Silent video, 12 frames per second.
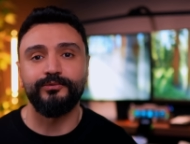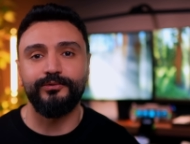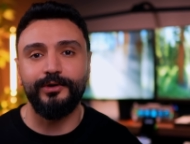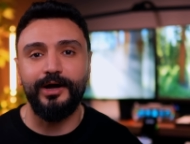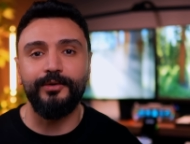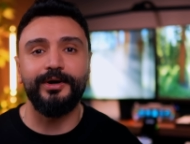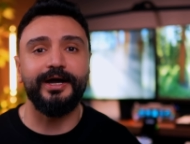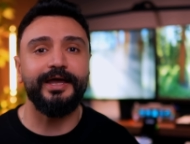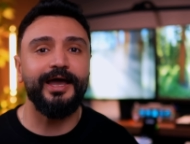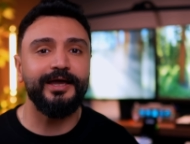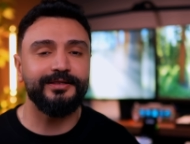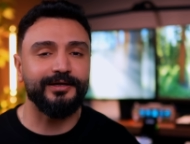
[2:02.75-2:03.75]
For our
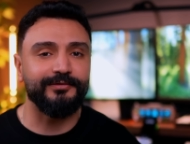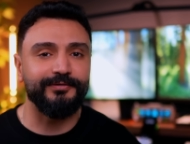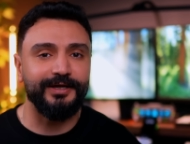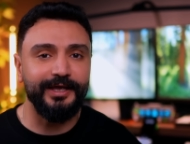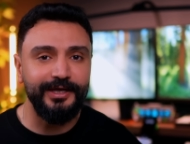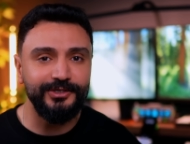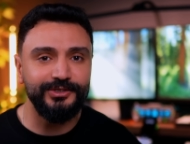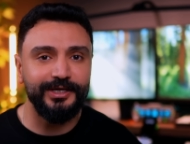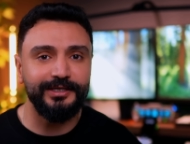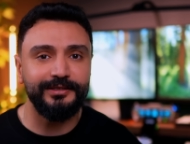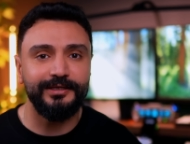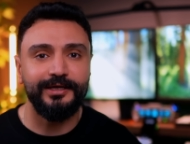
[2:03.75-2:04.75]
AI travel
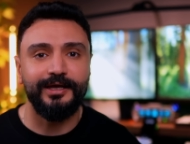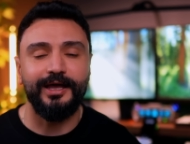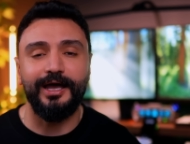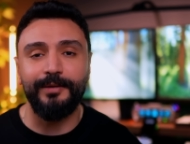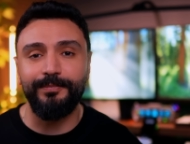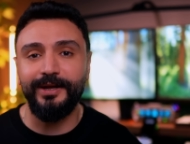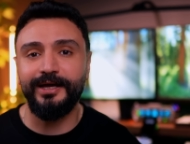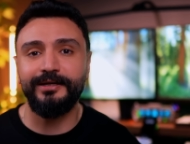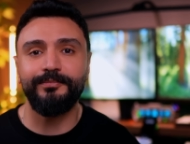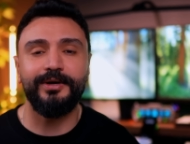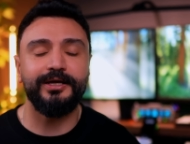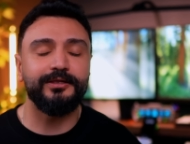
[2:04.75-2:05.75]
agent, a plan
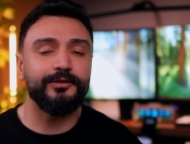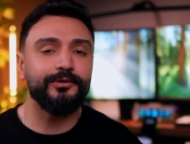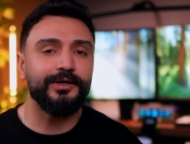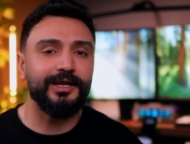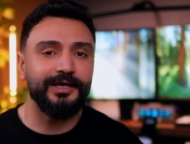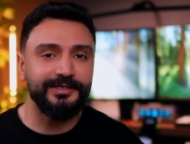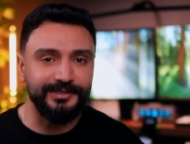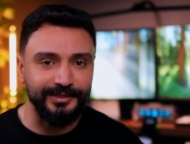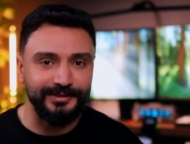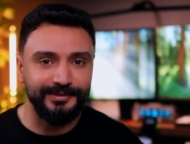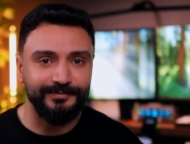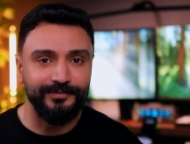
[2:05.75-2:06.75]
might look like this.